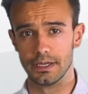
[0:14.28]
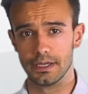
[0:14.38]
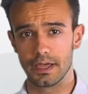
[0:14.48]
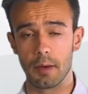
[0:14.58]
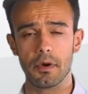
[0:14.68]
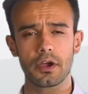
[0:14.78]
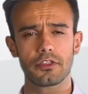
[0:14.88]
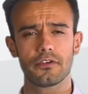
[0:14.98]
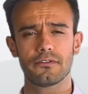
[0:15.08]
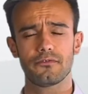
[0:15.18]
Among
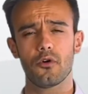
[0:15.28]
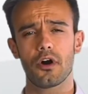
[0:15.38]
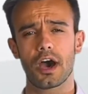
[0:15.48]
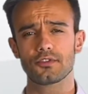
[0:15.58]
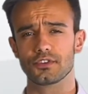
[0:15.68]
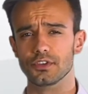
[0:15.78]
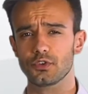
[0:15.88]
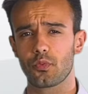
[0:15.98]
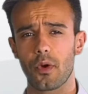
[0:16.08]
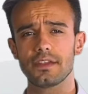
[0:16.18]
the
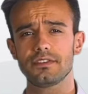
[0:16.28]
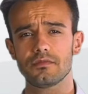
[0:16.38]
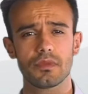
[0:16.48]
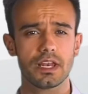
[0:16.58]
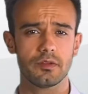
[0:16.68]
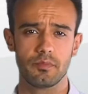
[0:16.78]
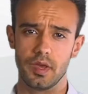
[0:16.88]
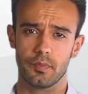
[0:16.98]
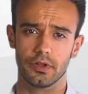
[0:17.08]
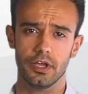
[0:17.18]
420 million
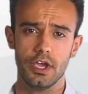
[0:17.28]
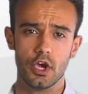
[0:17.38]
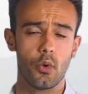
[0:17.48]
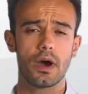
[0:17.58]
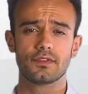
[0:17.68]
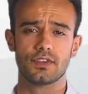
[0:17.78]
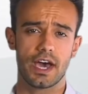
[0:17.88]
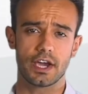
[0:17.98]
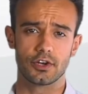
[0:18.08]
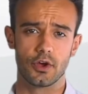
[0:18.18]
people who are
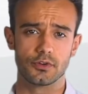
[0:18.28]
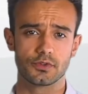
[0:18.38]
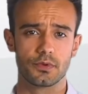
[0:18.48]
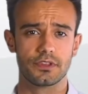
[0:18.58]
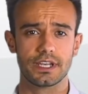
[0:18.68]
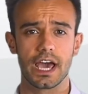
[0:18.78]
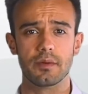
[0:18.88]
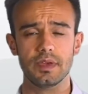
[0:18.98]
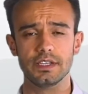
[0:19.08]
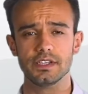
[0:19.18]
diagnosed with
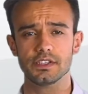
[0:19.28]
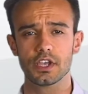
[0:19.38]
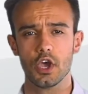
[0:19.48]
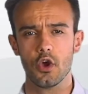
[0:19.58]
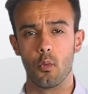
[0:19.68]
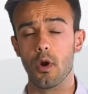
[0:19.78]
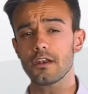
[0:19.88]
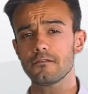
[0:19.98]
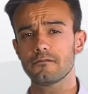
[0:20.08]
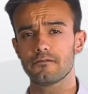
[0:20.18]
diabetes, 1
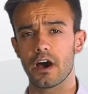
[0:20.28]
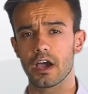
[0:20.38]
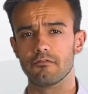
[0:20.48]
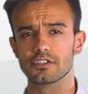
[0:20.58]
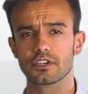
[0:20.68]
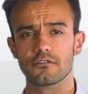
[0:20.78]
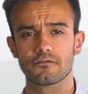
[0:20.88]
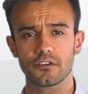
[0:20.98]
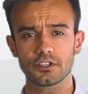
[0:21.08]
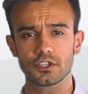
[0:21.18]
in 5 is
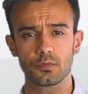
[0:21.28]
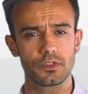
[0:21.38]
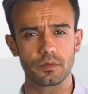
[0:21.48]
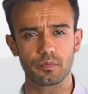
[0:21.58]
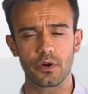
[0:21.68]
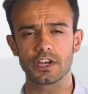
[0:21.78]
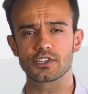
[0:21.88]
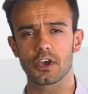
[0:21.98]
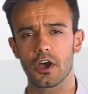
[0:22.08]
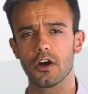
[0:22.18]
confronted with the
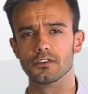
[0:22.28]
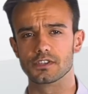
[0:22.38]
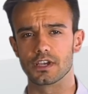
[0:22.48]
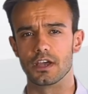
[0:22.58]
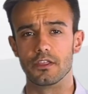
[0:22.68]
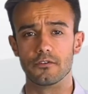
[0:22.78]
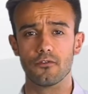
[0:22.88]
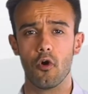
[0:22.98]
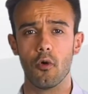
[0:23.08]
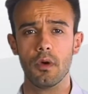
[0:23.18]
pressure ulcer in the
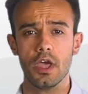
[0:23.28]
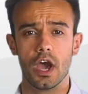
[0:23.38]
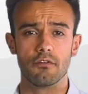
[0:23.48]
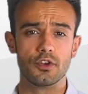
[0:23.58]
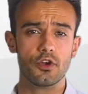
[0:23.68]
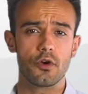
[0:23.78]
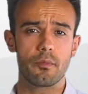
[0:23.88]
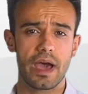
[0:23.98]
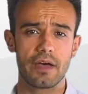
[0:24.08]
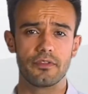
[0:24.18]
form of a
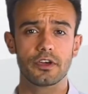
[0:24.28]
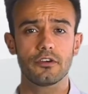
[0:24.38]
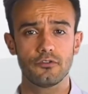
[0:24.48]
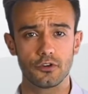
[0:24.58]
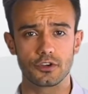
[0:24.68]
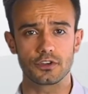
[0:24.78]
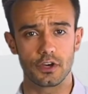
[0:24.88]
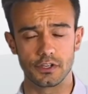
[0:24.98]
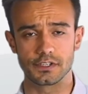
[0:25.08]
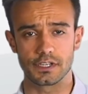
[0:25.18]
neuropathic foot
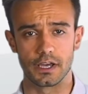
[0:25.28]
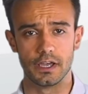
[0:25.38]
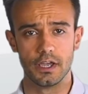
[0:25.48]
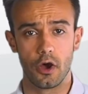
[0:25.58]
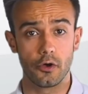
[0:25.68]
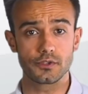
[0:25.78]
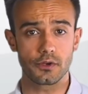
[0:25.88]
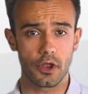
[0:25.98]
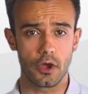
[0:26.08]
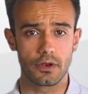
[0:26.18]
ulcer, also
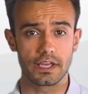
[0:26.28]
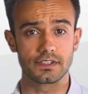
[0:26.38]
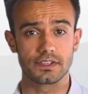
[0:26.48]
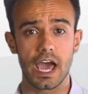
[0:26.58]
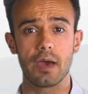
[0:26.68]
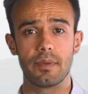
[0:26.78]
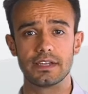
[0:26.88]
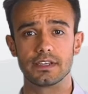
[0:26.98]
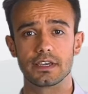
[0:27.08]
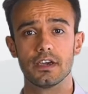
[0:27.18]
known as
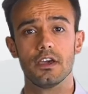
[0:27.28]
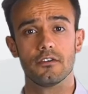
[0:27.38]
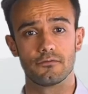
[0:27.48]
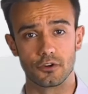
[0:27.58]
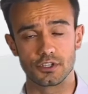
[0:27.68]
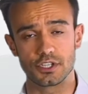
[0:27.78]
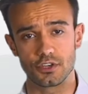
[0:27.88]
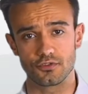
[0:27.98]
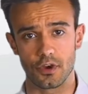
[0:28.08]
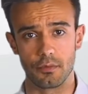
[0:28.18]
diabetic foot
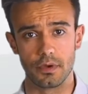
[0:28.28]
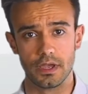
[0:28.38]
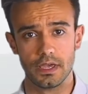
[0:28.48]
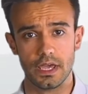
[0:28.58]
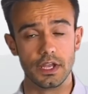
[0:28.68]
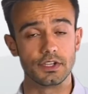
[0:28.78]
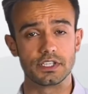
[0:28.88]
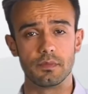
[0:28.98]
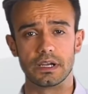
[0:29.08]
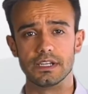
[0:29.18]
syndrome. It is
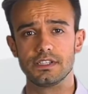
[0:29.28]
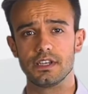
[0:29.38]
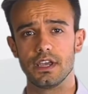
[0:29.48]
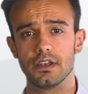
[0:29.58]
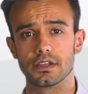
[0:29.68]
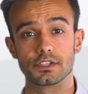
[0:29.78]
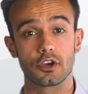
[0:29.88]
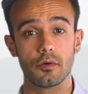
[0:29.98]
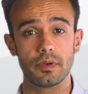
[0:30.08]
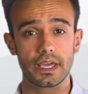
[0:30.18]
typically seen as a
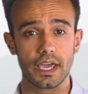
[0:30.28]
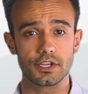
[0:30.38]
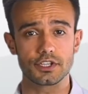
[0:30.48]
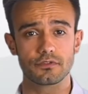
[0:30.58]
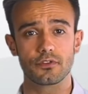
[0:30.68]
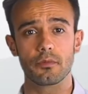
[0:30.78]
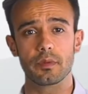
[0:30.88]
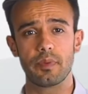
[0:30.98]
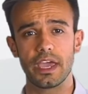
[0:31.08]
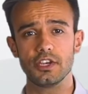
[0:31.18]
complication from the
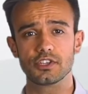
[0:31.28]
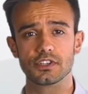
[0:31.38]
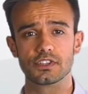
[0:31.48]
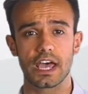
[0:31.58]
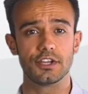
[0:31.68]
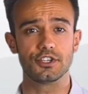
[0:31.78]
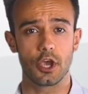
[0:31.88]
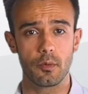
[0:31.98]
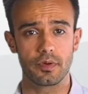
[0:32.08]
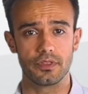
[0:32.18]
patient's
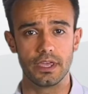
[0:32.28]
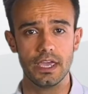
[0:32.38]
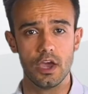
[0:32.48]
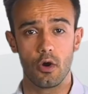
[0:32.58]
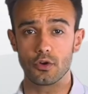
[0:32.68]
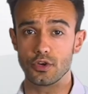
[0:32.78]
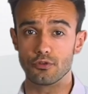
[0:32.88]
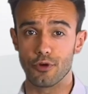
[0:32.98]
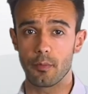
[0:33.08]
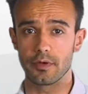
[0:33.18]
angiopathy or
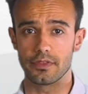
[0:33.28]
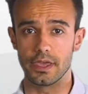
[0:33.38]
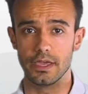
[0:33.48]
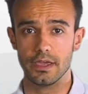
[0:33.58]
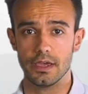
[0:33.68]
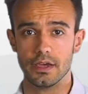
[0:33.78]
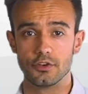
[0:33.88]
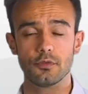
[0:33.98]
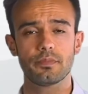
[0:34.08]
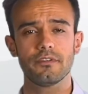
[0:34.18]
neuropathy.
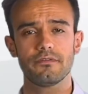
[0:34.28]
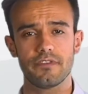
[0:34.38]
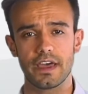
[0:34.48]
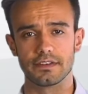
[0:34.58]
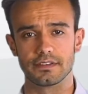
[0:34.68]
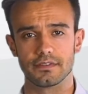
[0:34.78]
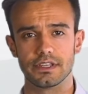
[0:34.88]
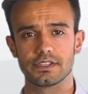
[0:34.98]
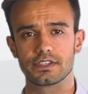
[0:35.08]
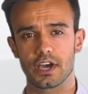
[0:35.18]
To prevent
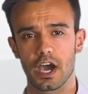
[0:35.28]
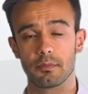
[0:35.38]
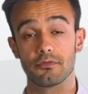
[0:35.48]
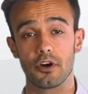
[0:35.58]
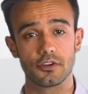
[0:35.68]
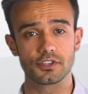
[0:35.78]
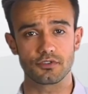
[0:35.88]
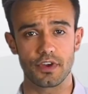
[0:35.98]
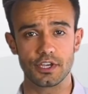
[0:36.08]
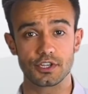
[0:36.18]
this type of
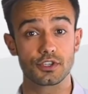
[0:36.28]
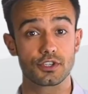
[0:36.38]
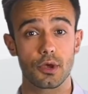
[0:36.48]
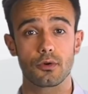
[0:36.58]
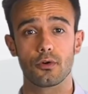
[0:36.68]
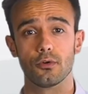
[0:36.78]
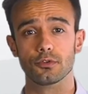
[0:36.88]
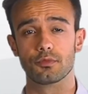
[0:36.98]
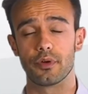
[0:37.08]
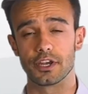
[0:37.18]
ulceration,
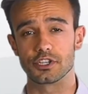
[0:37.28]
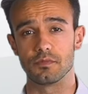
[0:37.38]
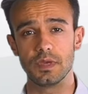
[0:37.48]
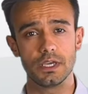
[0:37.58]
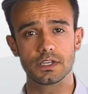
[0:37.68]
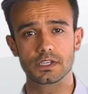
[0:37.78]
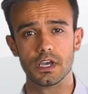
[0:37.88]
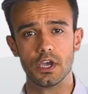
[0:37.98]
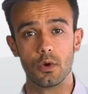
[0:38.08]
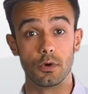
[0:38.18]
so-called pressure peaks,
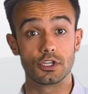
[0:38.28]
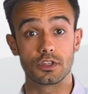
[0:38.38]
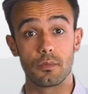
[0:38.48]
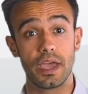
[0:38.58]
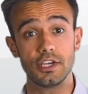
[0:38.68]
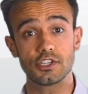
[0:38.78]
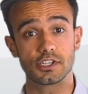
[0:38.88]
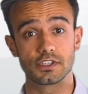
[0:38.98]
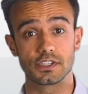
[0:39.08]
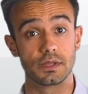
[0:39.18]
which the
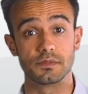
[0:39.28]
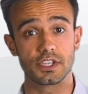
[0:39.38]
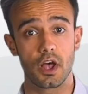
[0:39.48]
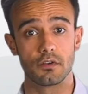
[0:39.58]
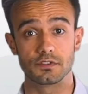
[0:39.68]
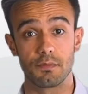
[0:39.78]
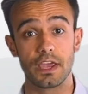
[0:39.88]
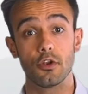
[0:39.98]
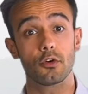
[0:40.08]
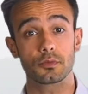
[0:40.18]
patients themselves may
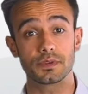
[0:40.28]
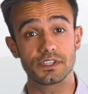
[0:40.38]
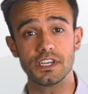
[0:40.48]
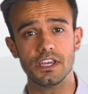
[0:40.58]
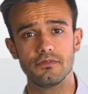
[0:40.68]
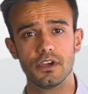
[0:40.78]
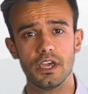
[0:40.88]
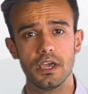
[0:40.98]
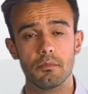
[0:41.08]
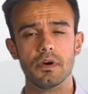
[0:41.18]
not perceive,
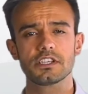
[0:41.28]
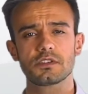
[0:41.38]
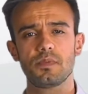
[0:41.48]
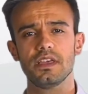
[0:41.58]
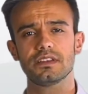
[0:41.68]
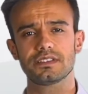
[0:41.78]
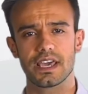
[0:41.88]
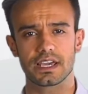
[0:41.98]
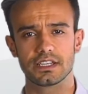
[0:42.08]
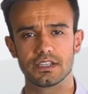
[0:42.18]
must be
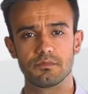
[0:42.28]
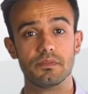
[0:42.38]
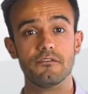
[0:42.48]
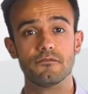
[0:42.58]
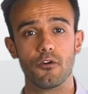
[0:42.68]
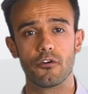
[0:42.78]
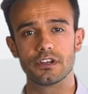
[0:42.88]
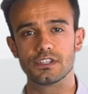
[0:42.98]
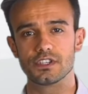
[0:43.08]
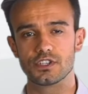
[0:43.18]
detected before
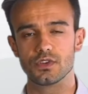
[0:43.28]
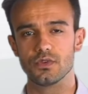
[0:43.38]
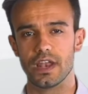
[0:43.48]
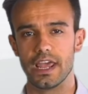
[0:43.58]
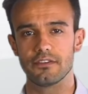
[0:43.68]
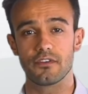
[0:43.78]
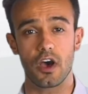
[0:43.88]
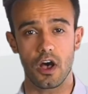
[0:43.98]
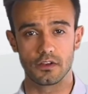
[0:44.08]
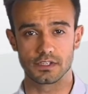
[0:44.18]
it is too late for
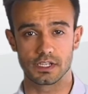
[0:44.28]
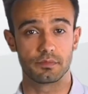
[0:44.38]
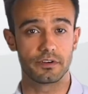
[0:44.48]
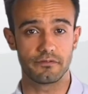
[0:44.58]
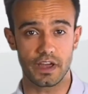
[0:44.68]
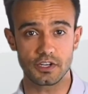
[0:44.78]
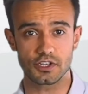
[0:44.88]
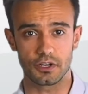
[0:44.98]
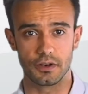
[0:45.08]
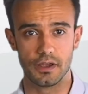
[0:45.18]
ulcer
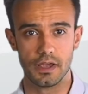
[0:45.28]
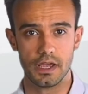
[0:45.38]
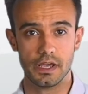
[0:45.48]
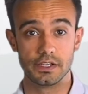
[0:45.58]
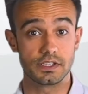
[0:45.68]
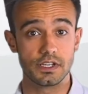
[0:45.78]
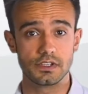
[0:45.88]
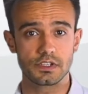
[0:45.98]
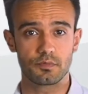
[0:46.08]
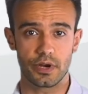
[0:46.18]
prevention.
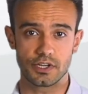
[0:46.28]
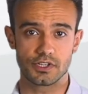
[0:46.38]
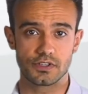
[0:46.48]
Since pressures